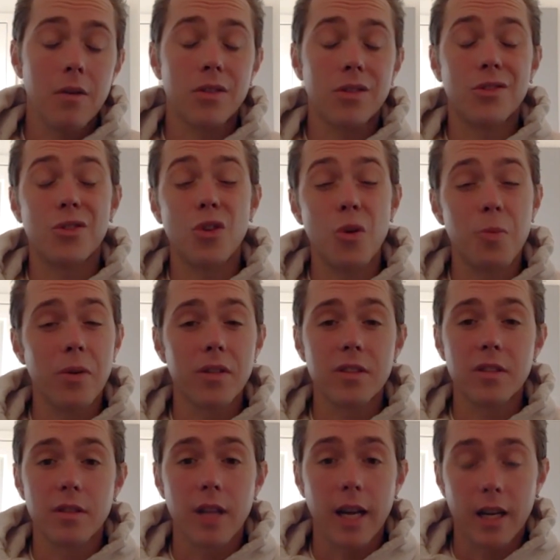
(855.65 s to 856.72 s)
super
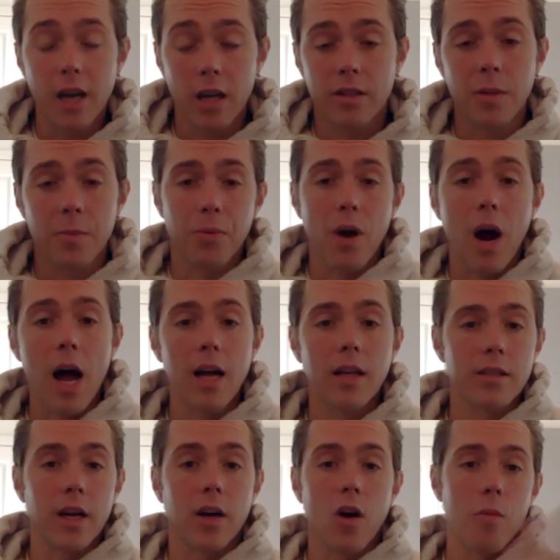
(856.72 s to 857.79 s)
like not
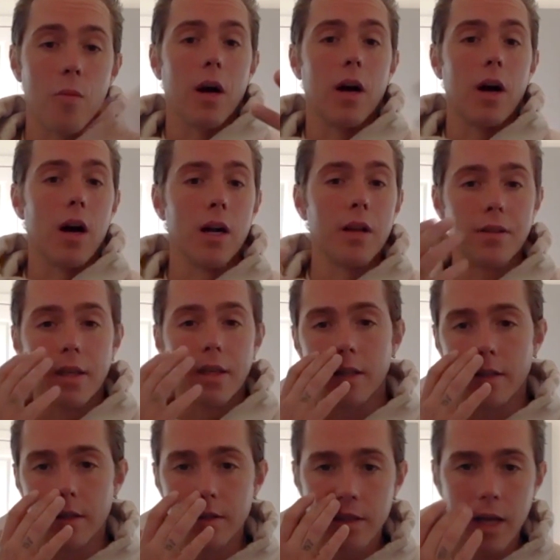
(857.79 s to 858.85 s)
surprised, like, oh my God, it's
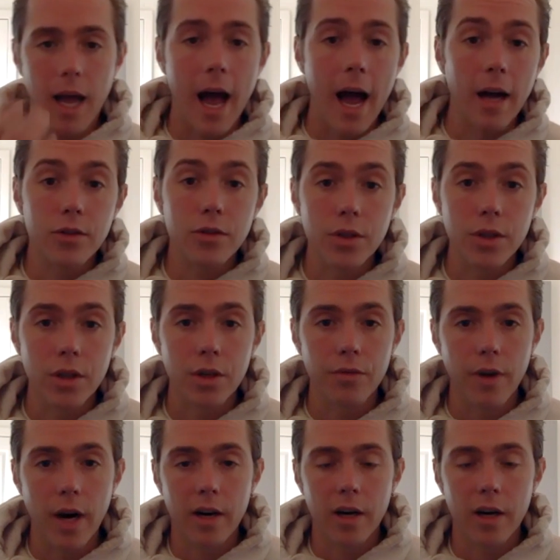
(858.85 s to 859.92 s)
like, this is actually a good
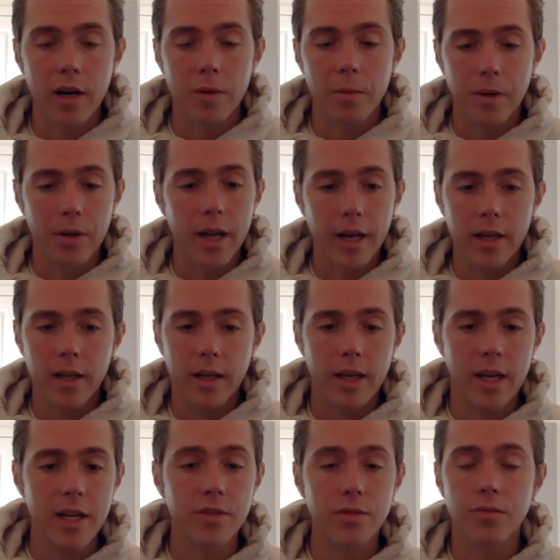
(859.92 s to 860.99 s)
record. But like
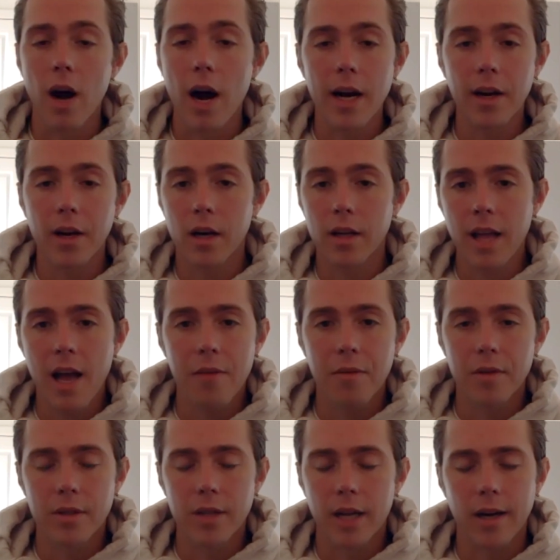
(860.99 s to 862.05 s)
his writing on that
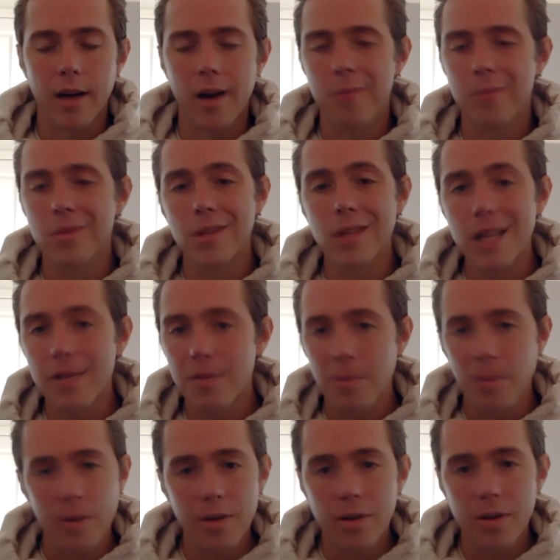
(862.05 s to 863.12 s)
was like
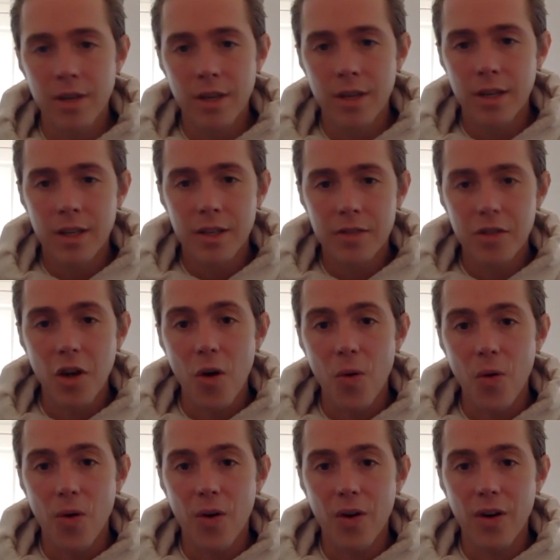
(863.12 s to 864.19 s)
unbelievable.
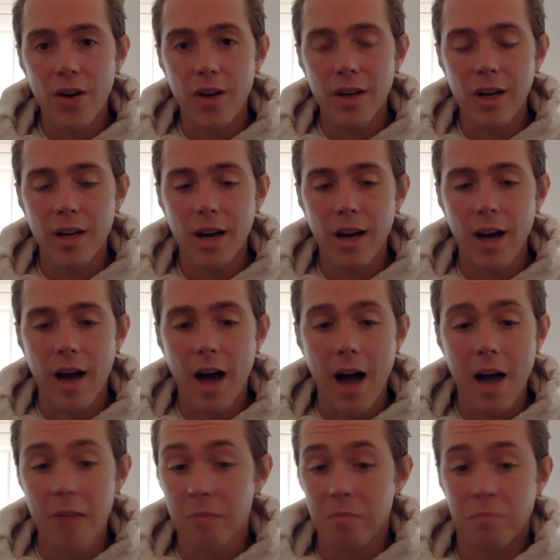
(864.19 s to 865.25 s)
So
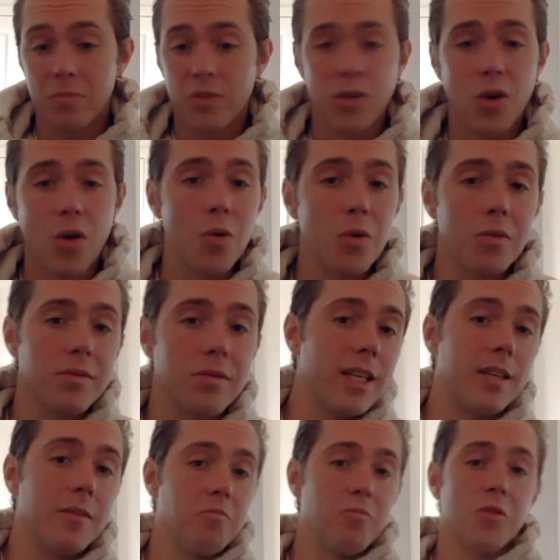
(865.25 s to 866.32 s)
I
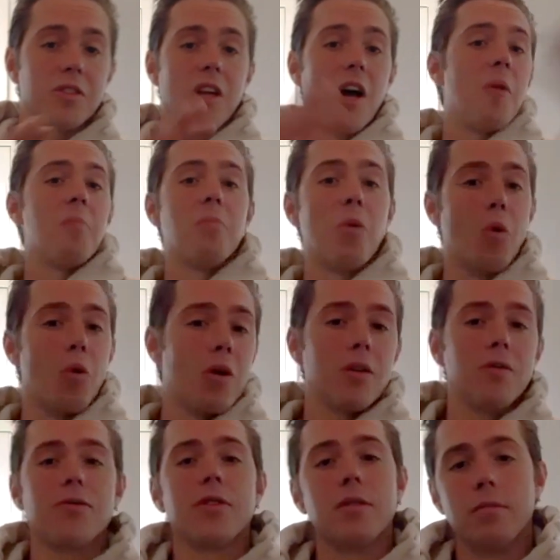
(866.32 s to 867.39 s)
totally was on
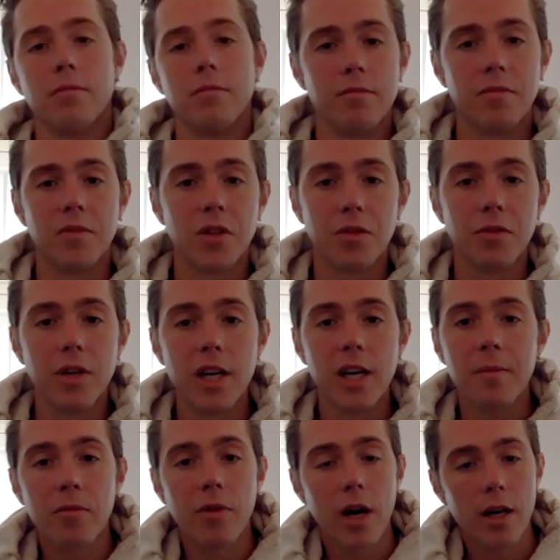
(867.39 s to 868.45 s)
board from the
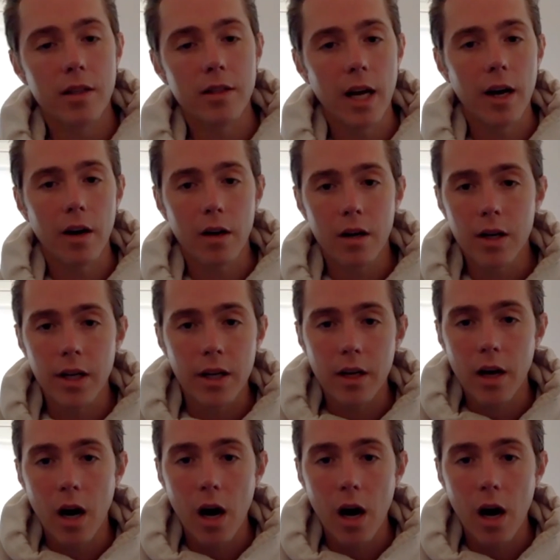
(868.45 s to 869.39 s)
rip, right as I heard it.